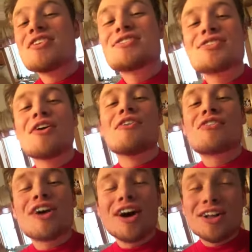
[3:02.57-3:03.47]
So,
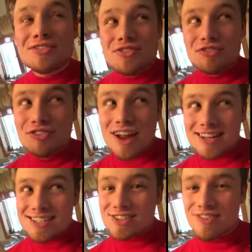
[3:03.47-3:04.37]
for all of you
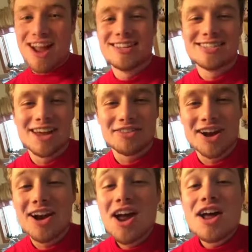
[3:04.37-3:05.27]
Friends fans out
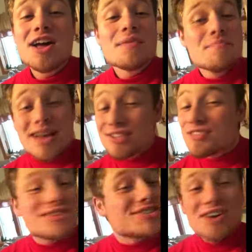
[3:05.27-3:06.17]
there, make sure
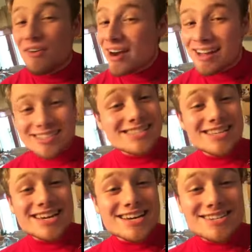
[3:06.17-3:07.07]
there's no one else in
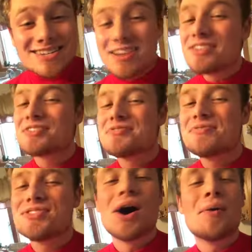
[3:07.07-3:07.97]
the kitchen so you
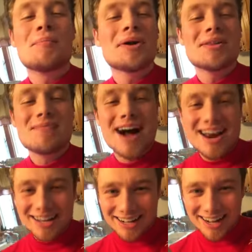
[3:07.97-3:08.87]
don't pull a
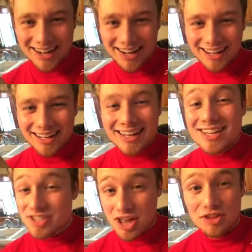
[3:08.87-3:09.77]
Monica.
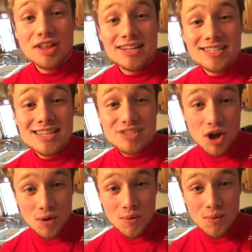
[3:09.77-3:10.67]
Chandler likes his toe.